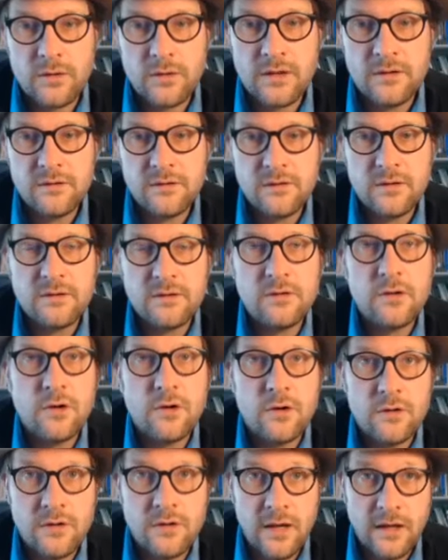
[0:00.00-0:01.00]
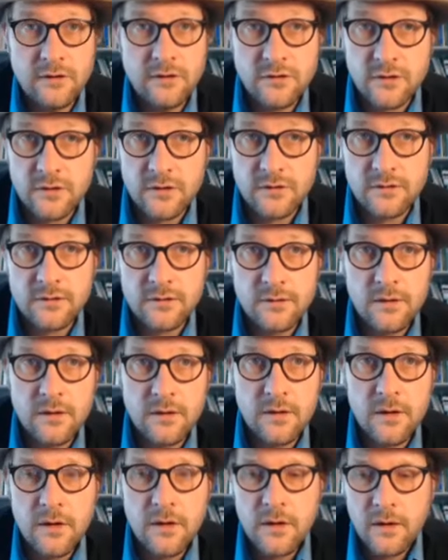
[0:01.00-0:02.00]
or at least into the Cretaceous.
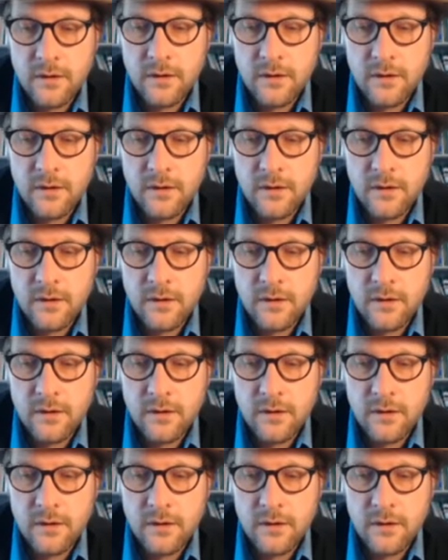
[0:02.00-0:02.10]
